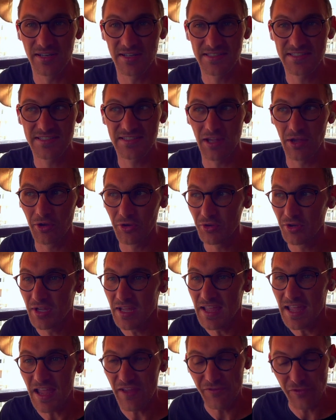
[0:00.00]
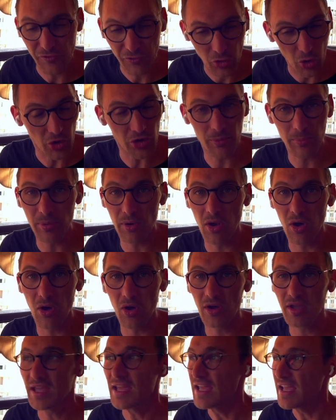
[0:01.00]
So if you've got a blog,
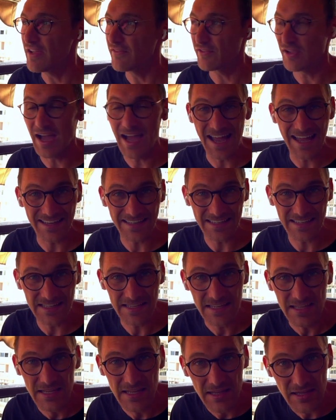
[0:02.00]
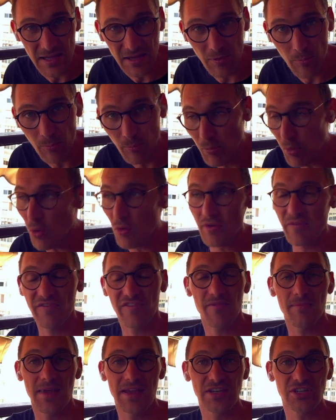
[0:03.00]
if you're adding more
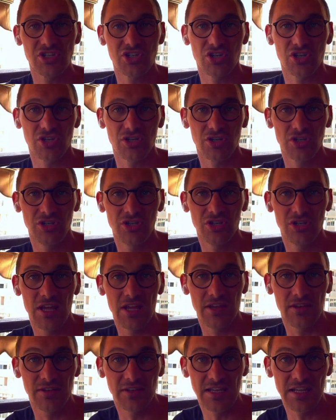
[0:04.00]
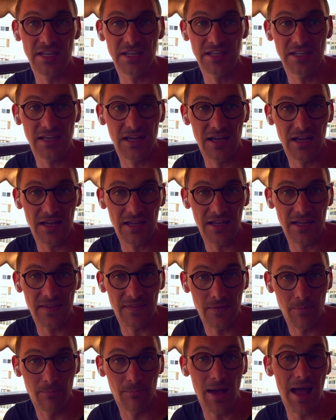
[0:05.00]
information in
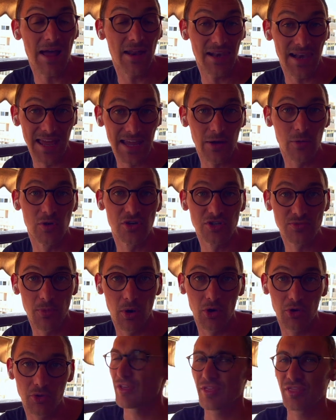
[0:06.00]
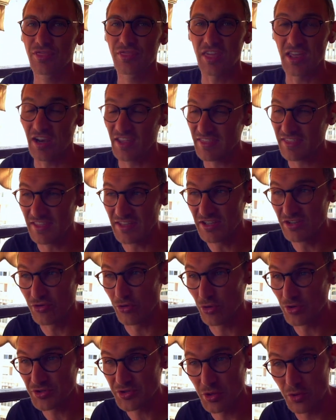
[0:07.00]
the language model, then I think you're
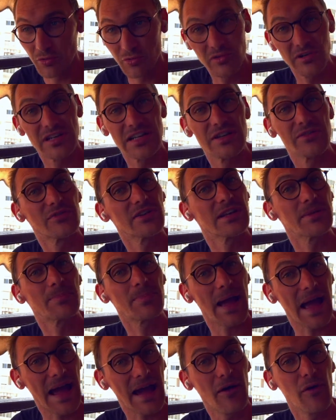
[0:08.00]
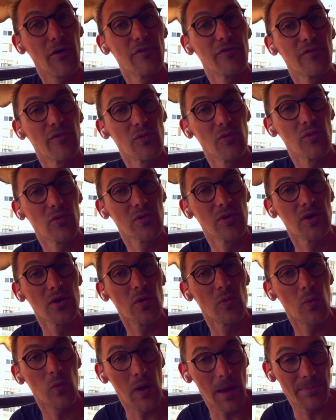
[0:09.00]
onto a really, really powerful
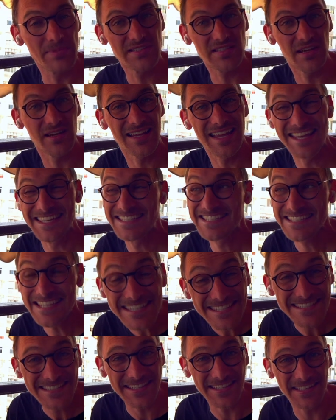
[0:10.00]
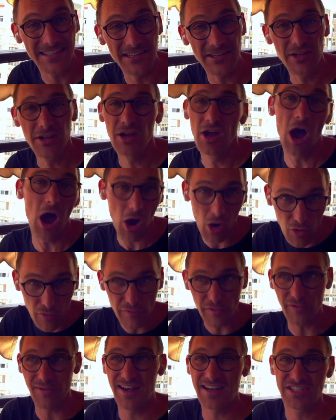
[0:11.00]
website assistant over
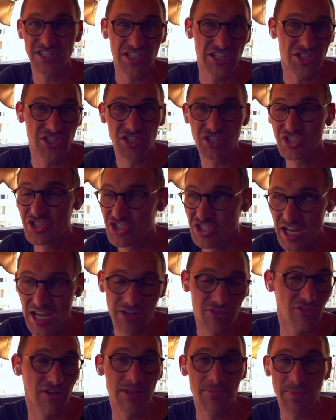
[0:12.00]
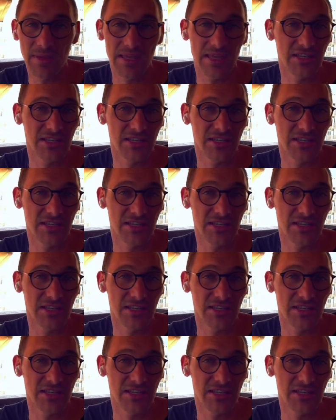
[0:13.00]
actually just generally being a